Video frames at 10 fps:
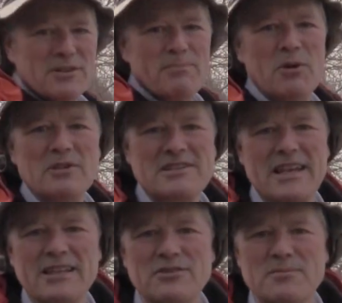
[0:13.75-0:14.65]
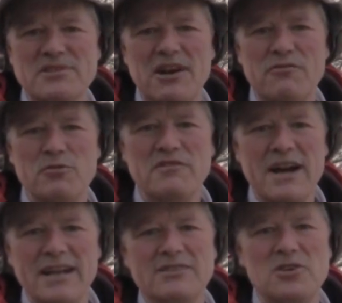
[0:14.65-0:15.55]
with the Boatless Angler himself. We've
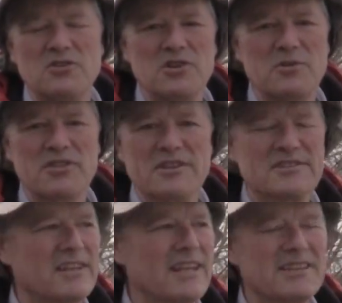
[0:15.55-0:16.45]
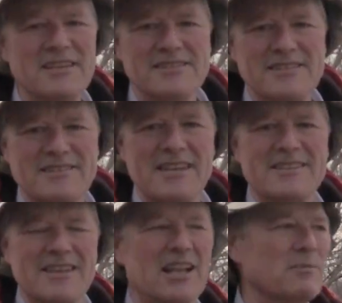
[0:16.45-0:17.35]
got Antonio with us today. This is
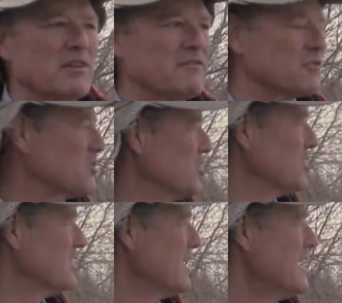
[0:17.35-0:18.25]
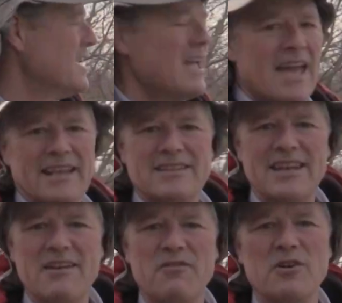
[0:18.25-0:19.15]
his element for sure. And
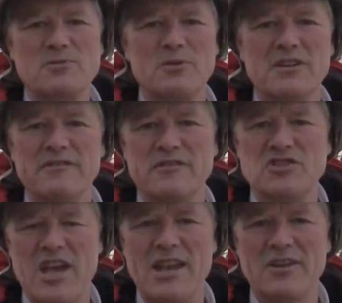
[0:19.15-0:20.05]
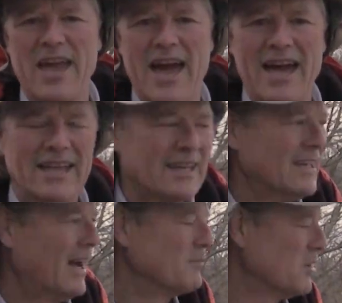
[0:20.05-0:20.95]
today folks, we're looking for Channel Cat.
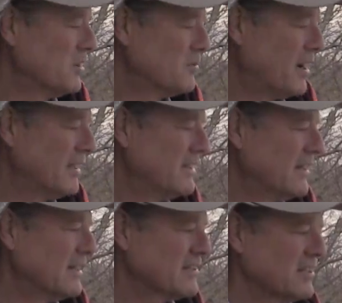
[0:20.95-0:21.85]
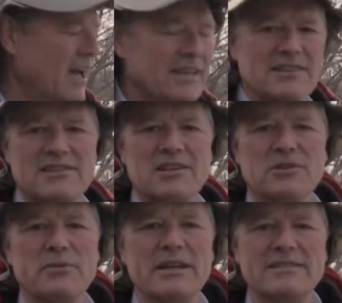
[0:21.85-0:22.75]
I'm gonna run the sliding
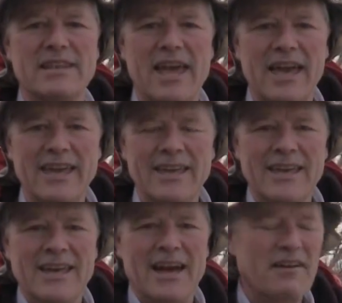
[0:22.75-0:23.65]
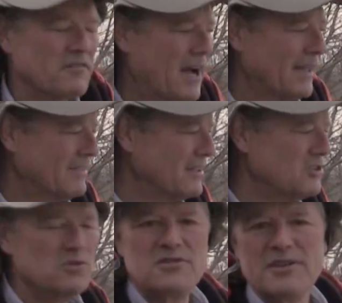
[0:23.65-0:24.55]
sinker rig today. I've got the
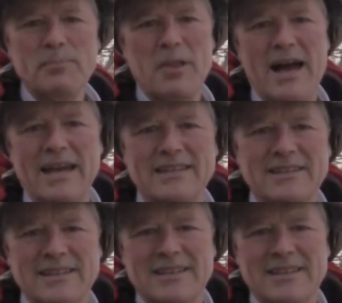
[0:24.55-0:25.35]
new ZIP LINE